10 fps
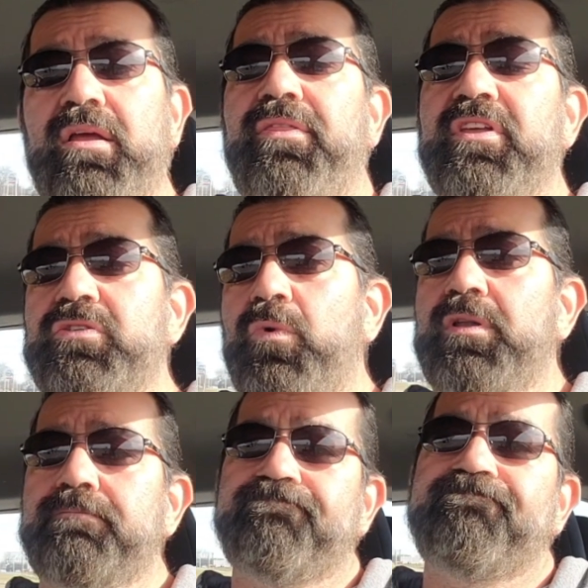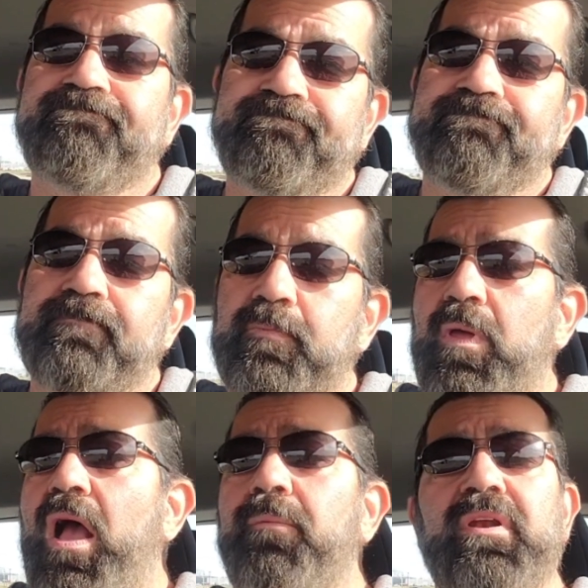this one,
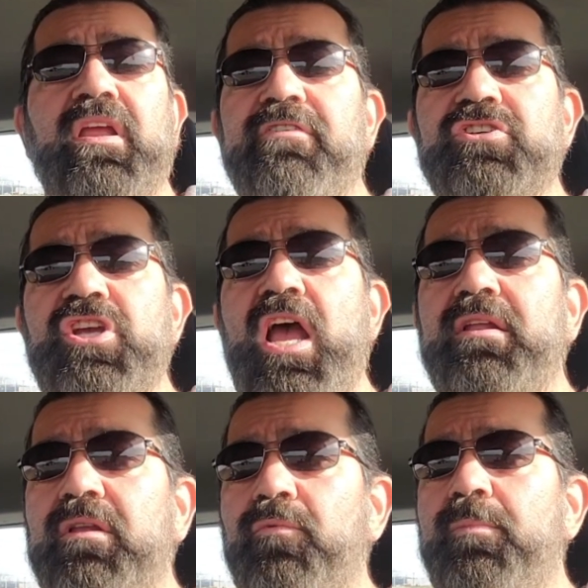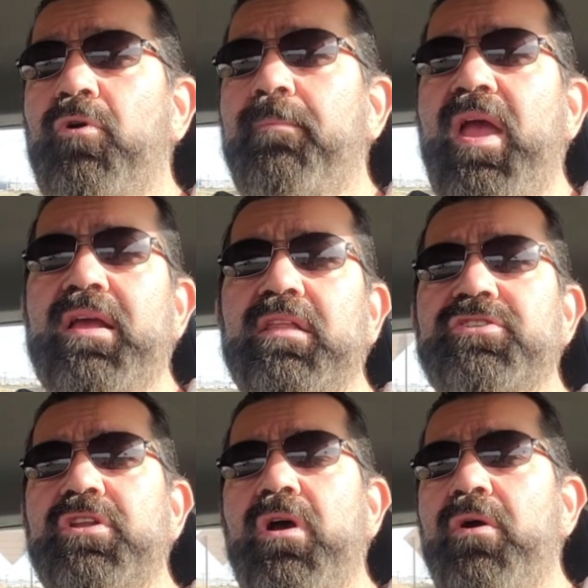I'm gonna give it a shot and report back,
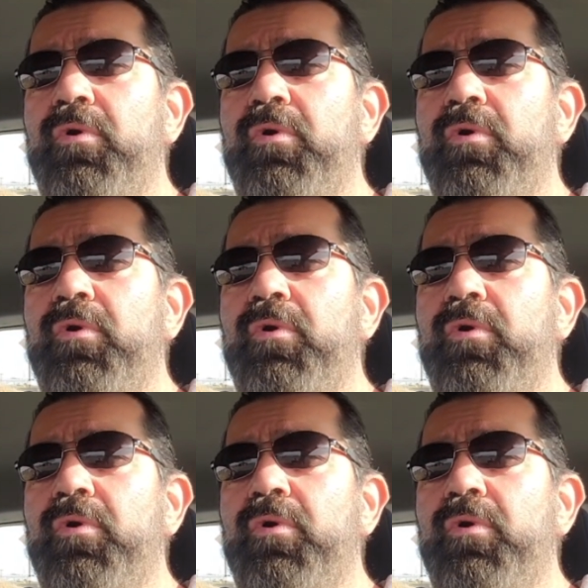let you know how it